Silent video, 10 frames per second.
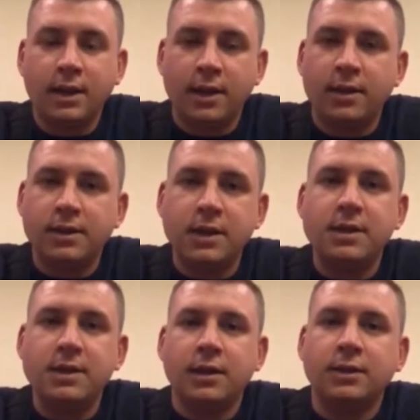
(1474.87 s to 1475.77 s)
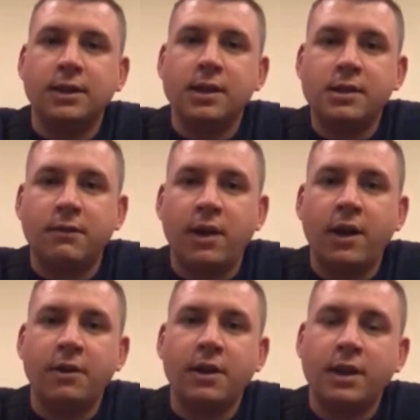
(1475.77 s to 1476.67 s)
getting a detailed list of
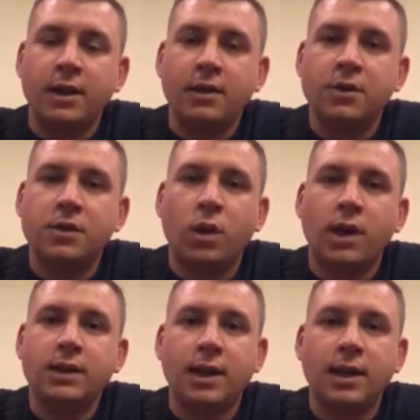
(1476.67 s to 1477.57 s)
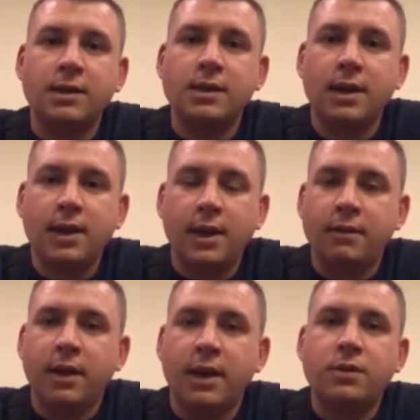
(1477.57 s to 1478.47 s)
everything in those quad cons. And
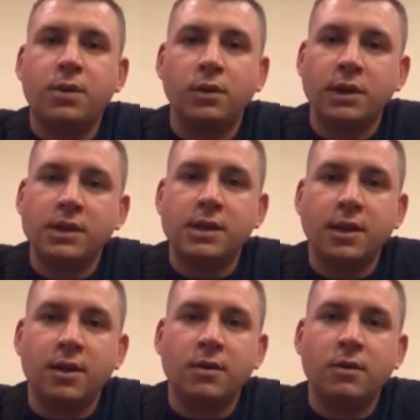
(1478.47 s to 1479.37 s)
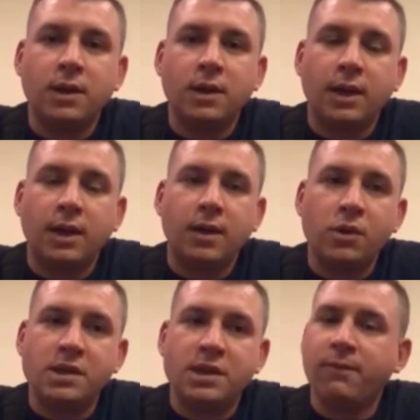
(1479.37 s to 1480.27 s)
then that tool NCO, it
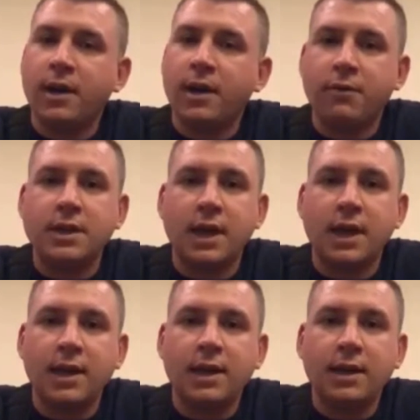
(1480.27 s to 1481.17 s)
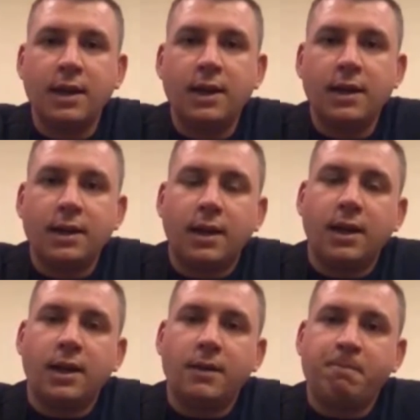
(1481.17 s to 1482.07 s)
was different every day.
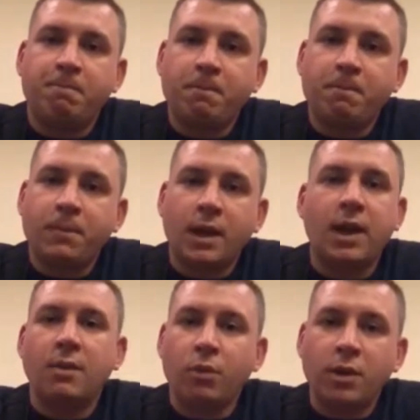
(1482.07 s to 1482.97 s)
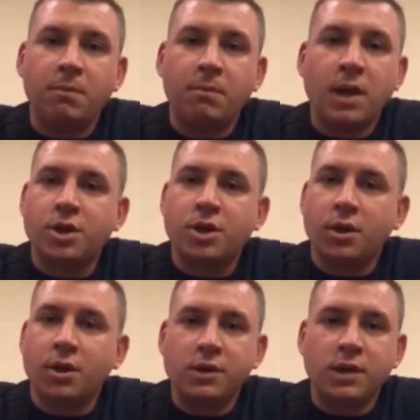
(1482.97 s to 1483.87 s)
Again, we made sure
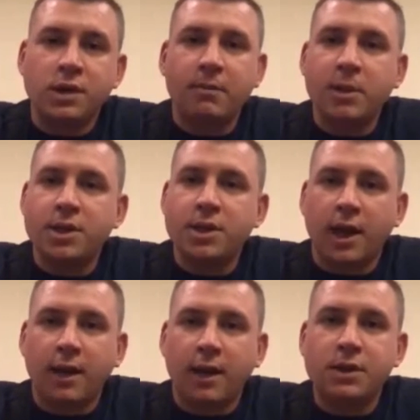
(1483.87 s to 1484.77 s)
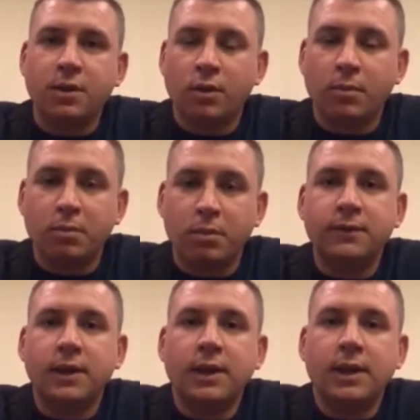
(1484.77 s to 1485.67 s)
it was a non-commissioned officer or
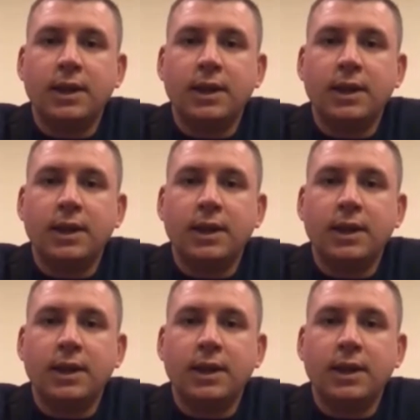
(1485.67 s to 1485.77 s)
above.